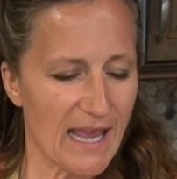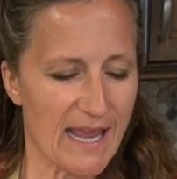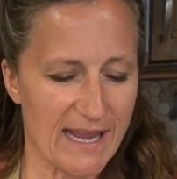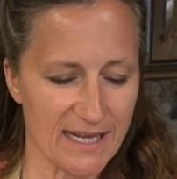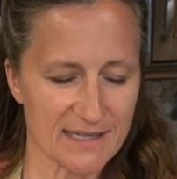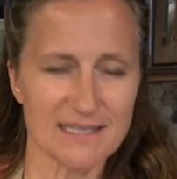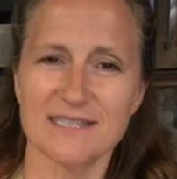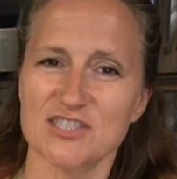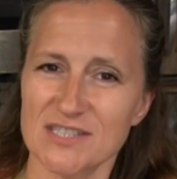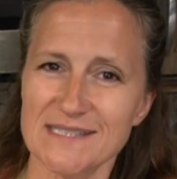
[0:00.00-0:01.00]
and
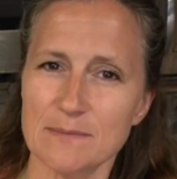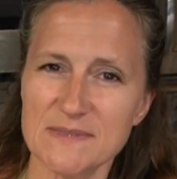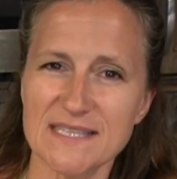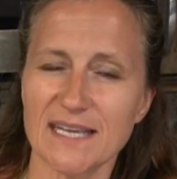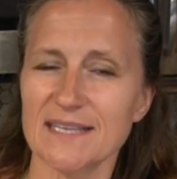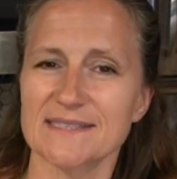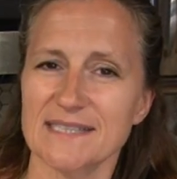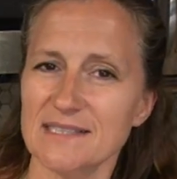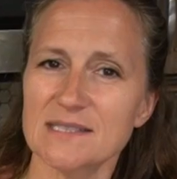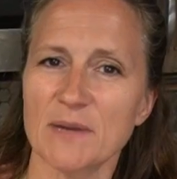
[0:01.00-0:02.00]
it just seems like it
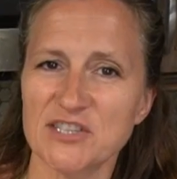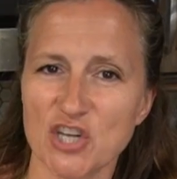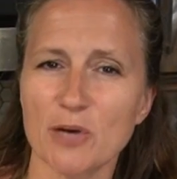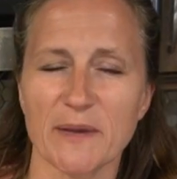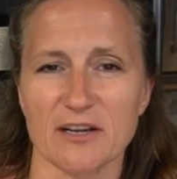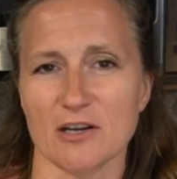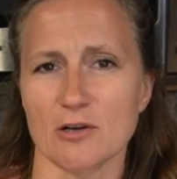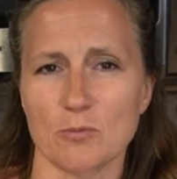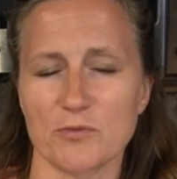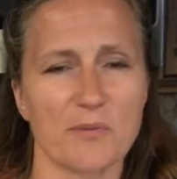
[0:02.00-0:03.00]
sticks to my jar better.
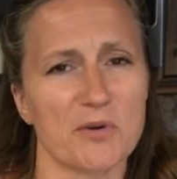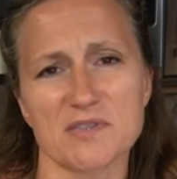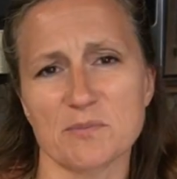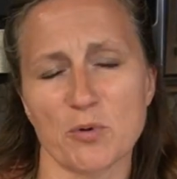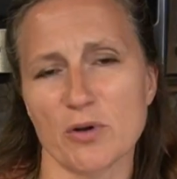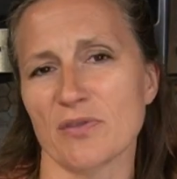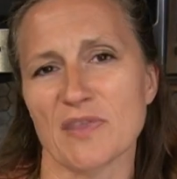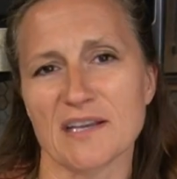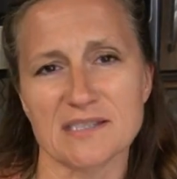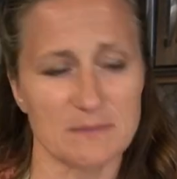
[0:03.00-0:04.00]
The most important
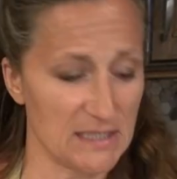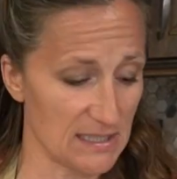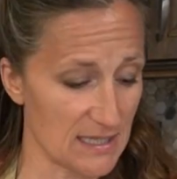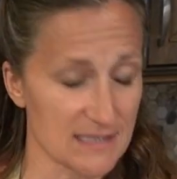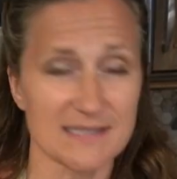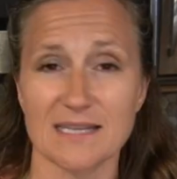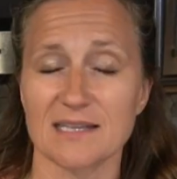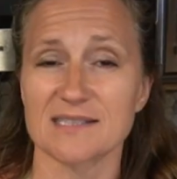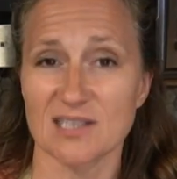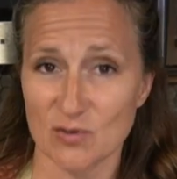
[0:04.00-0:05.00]
thing to me is that
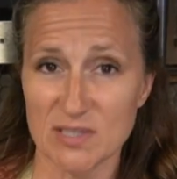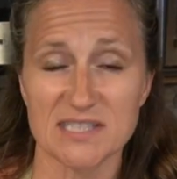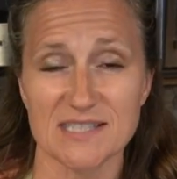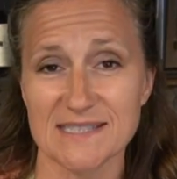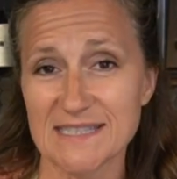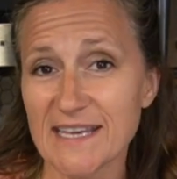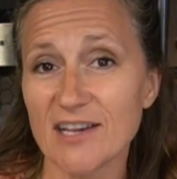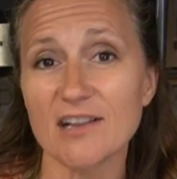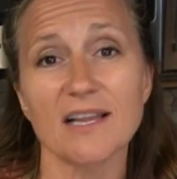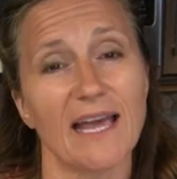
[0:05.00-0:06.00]
it's going to
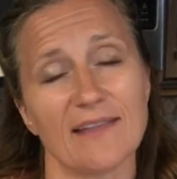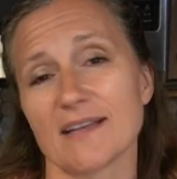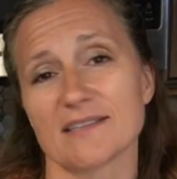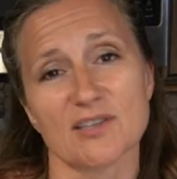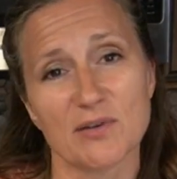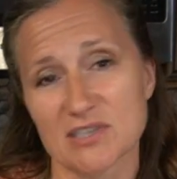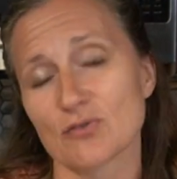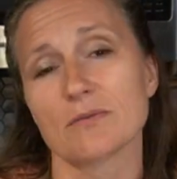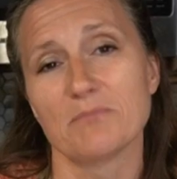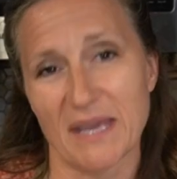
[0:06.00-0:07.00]
seal and that it's going to
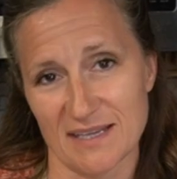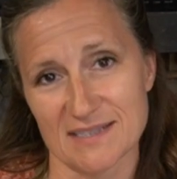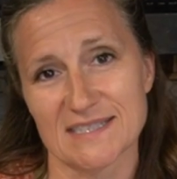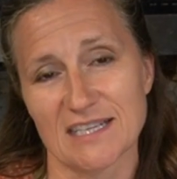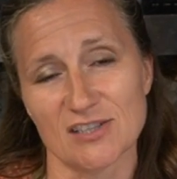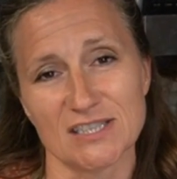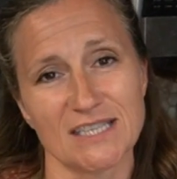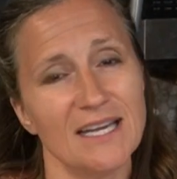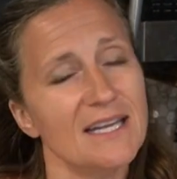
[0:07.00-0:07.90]
remain sealed.